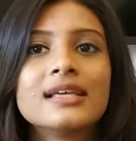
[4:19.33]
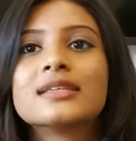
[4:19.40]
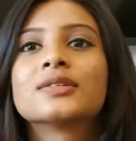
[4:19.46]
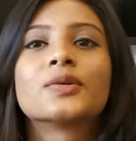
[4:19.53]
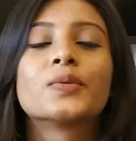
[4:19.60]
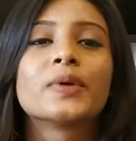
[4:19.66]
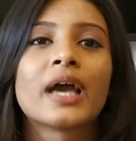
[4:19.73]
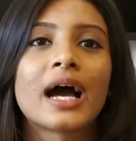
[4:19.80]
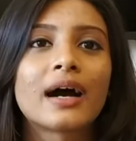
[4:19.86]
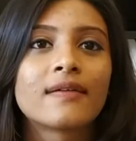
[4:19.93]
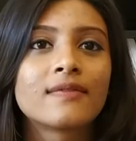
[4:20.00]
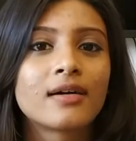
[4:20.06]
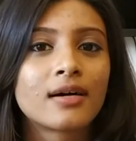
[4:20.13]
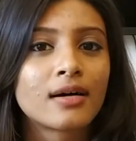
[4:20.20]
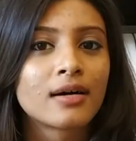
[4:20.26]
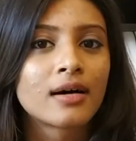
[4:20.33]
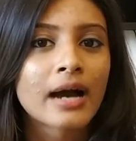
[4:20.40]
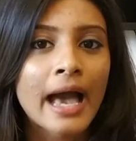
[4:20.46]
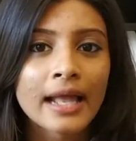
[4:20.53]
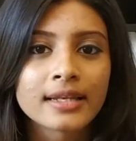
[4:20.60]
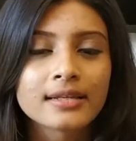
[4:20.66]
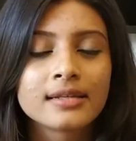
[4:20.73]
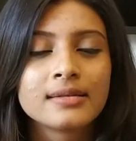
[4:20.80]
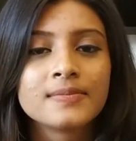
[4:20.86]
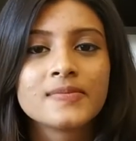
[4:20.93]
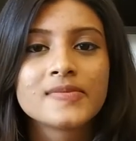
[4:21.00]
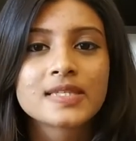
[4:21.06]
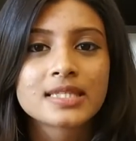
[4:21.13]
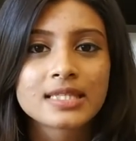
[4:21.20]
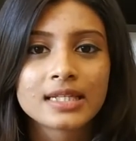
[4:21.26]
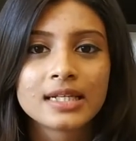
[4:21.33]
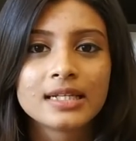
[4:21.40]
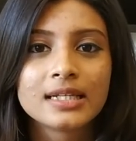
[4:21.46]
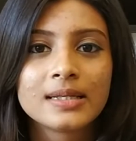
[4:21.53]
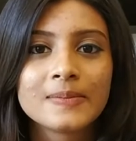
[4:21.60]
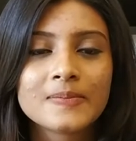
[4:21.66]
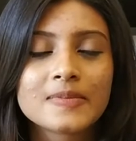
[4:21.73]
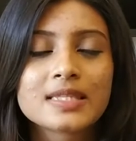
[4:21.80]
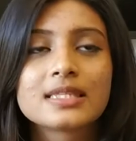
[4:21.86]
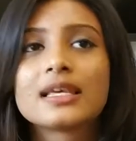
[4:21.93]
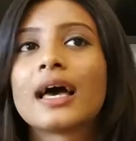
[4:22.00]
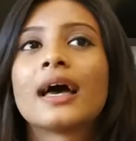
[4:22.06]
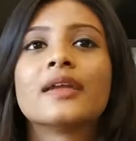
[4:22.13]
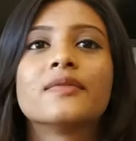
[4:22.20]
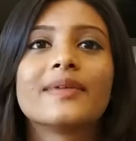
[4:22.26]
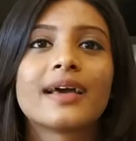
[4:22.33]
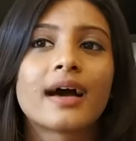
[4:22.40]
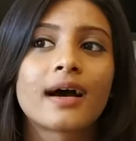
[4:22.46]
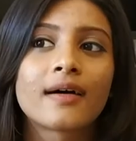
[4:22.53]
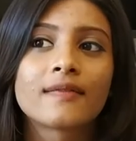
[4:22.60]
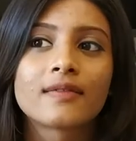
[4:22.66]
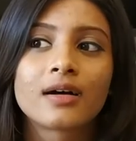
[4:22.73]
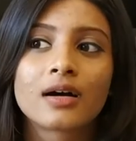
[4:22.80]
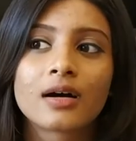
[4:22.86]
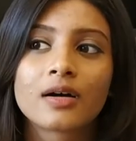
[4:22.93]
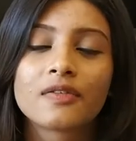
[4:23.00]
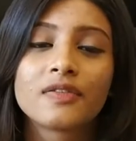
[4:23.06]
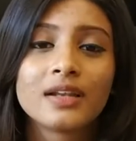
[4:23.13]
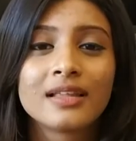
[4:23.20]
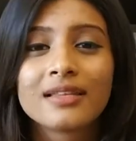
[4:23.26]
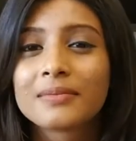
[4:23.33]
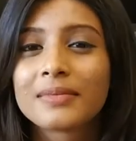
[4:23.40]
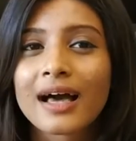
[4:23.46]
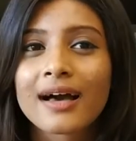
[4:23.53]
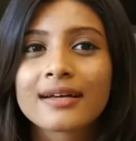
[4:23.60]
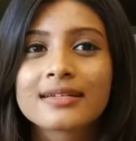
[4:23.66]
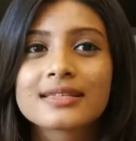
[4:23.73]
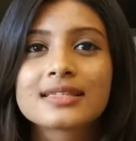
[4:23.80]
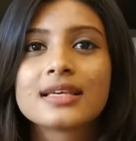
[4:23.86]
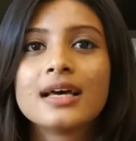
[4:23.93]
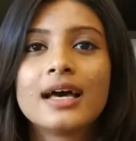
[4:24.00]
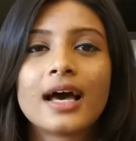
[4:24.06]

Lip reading: So we have antonyms, synonyms, and we have fill in the blanks.